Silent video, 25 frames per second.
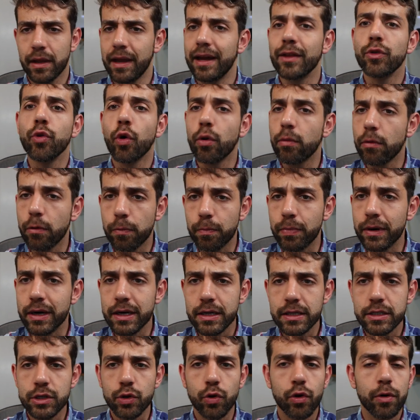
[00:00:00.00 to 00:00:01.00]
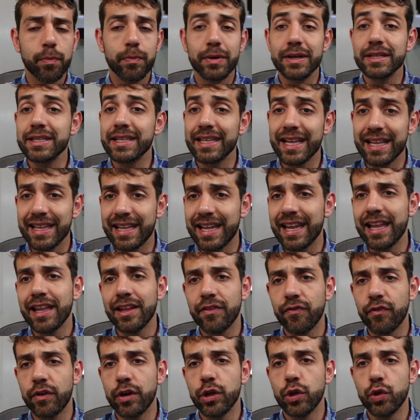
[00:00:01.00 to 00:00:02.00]
a normal person or person that
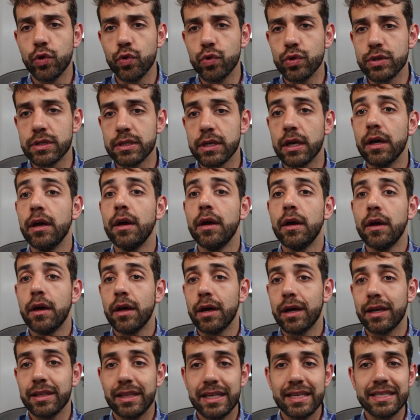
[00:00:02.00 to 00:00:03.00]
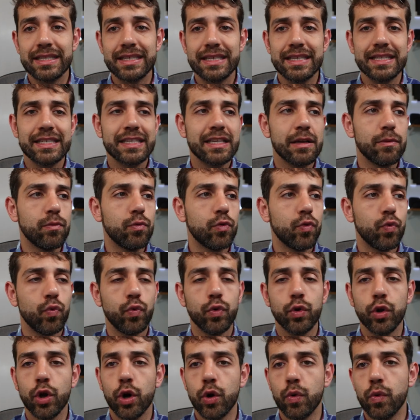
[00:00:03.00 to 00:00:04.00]
never use uh, this system
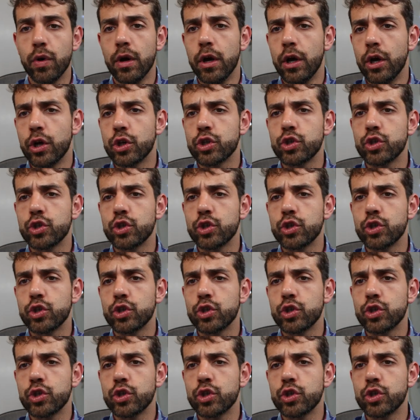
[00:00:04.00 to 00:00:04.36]
will know.